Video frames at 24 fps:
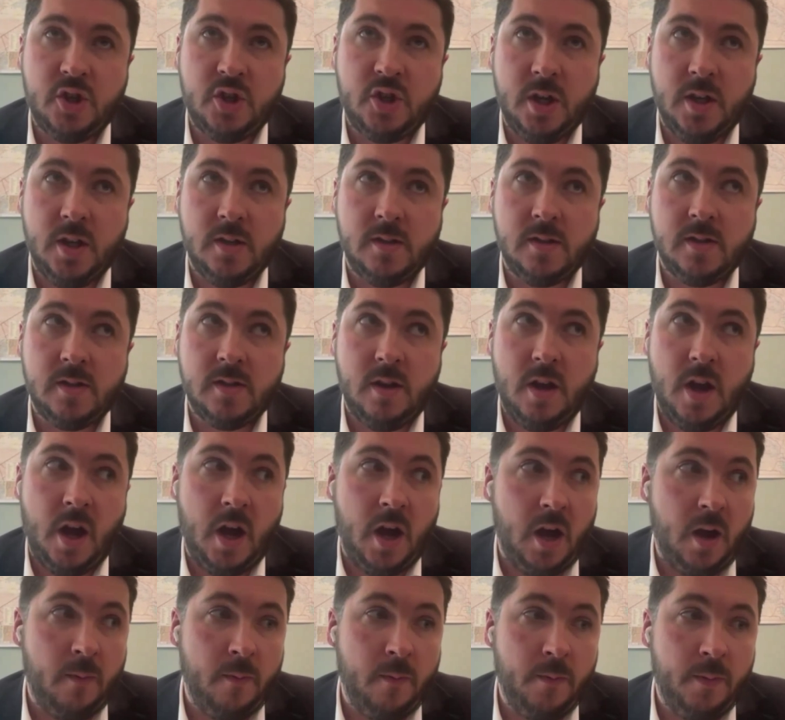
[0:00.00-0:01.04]
which is
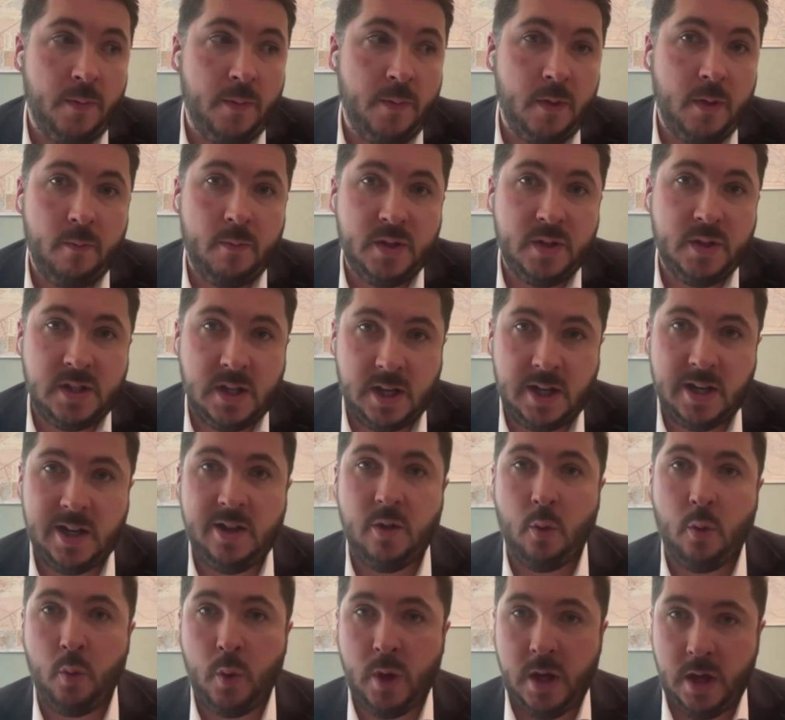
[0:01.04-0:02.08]

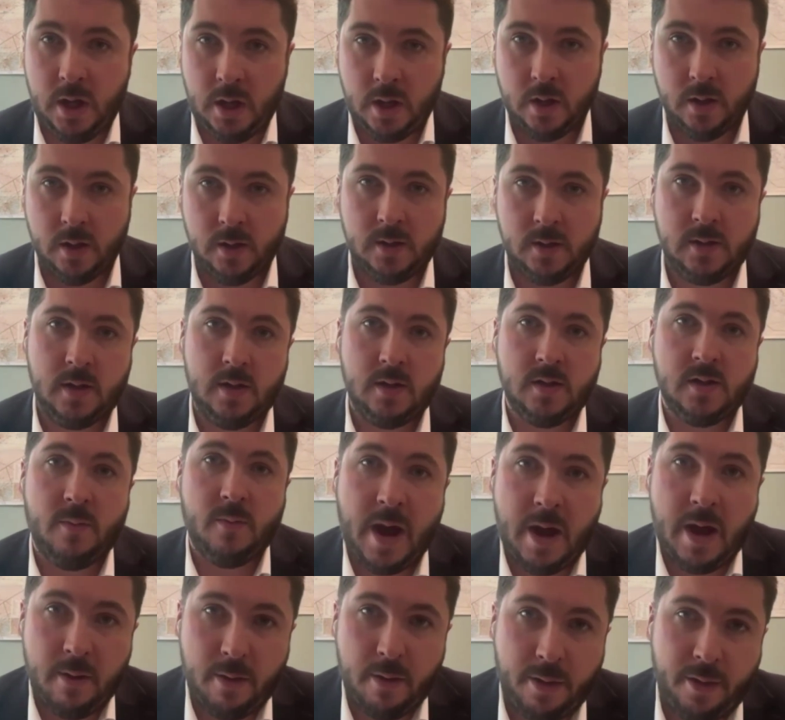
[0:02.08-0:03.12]
particularly the Uyghurs,
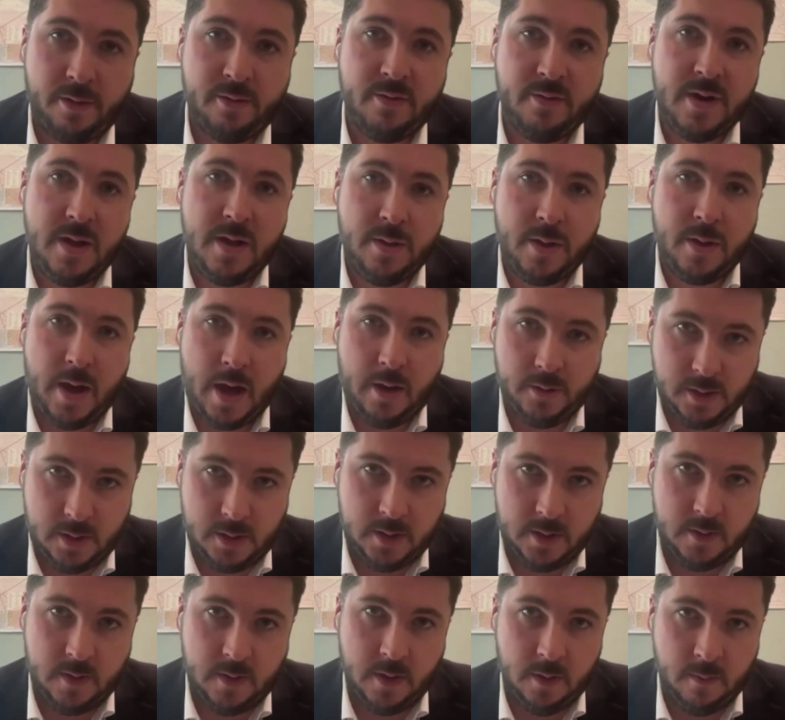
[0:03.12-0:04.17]
there's about
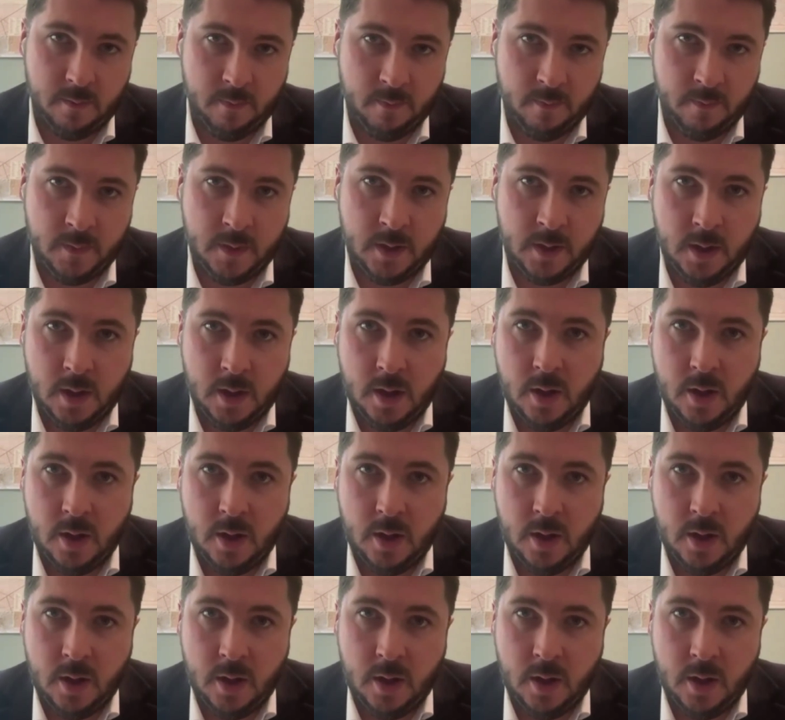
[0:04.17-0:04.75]
3,000 of them